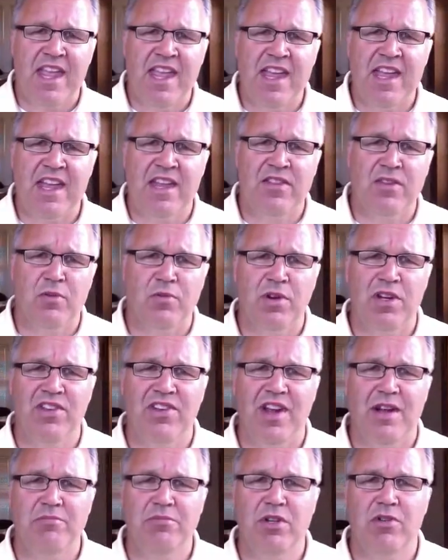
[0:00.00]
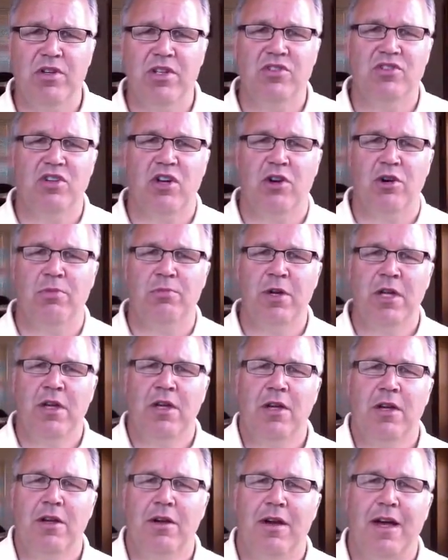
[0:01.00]
And the reason I'm doing Job,
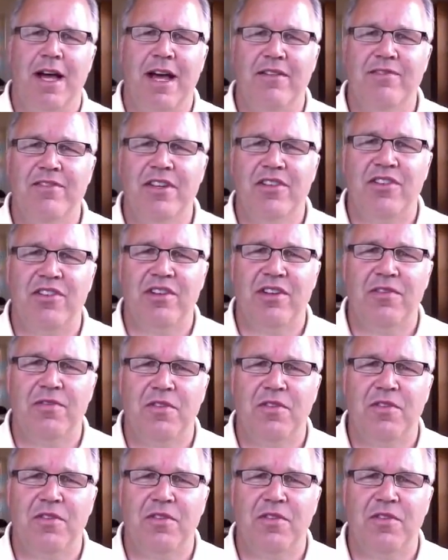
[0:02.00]
obviously,